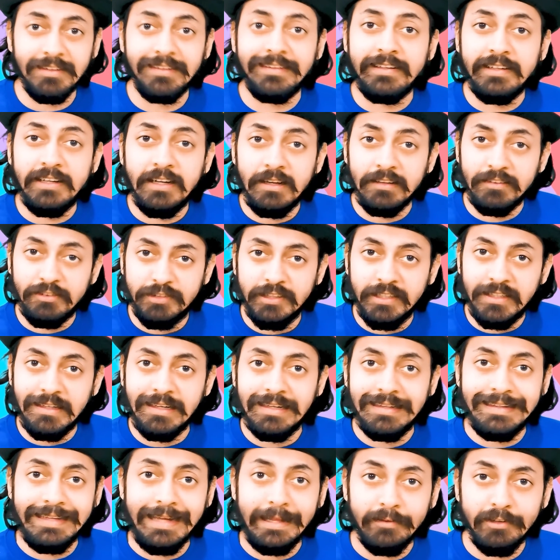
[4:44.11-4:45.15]
There are
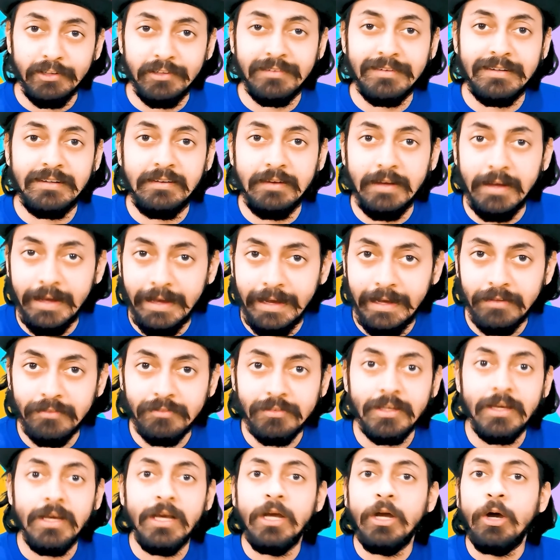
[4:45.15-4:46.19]
still legit
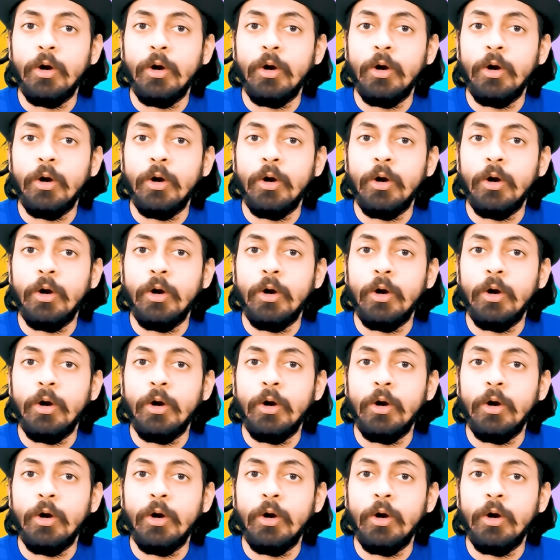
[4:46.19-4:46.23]
clients